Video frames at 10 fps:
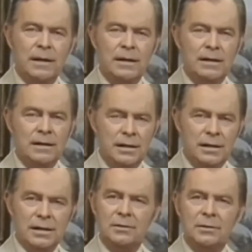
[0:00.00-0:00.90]
and he
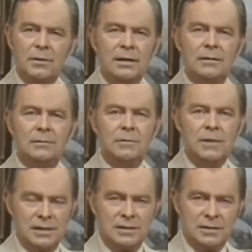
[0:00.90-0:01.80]
did this at great
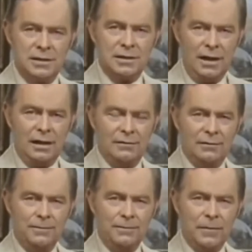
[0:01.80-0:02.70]
risk to his
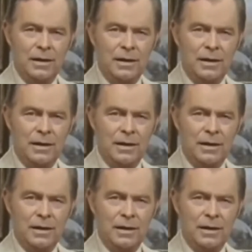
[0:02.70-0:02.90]
life.